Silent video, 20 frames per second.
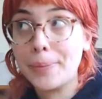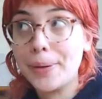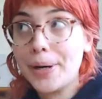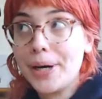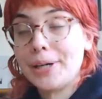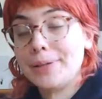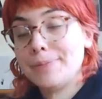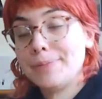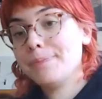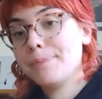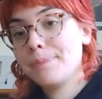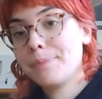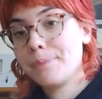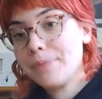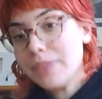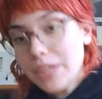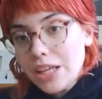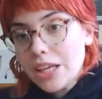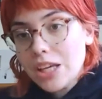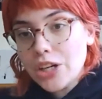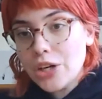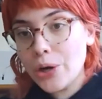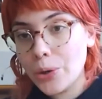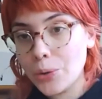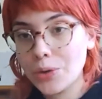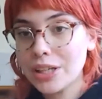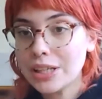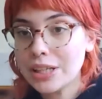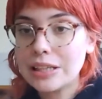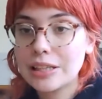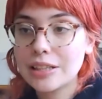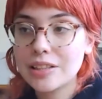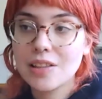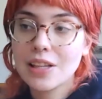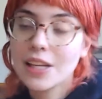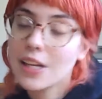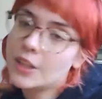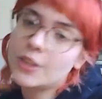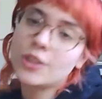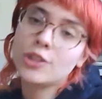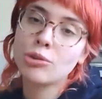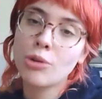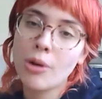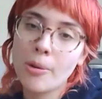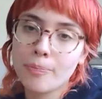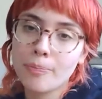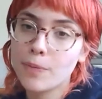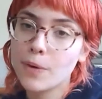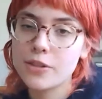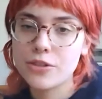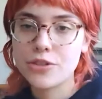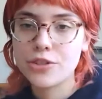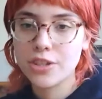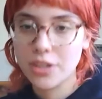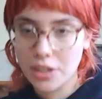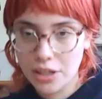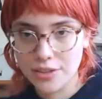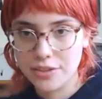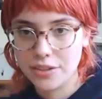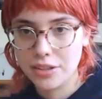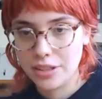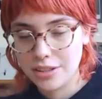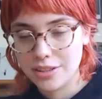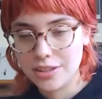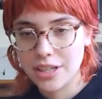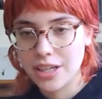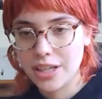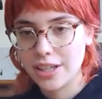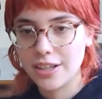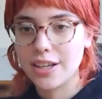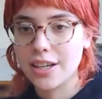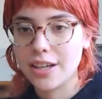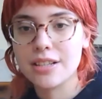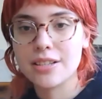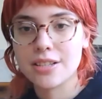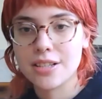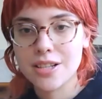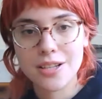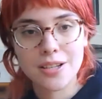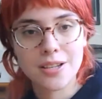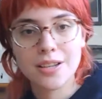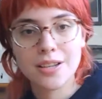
But, it leads to opportunities, I guess.